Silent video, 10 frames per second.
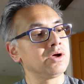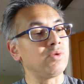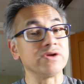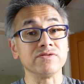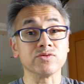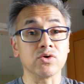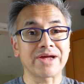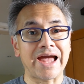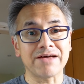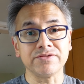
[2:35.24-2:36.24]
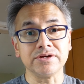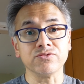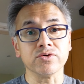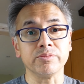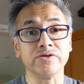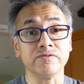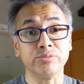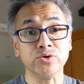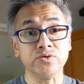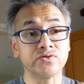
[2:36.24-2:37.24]
One of them's got caffeine for a bit of
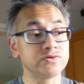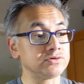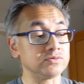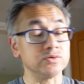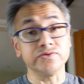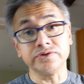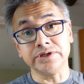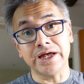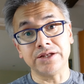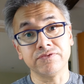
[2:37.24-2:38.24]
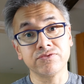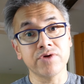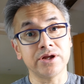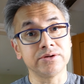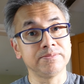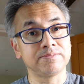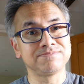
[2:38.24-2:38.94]
boost towards the end of the run.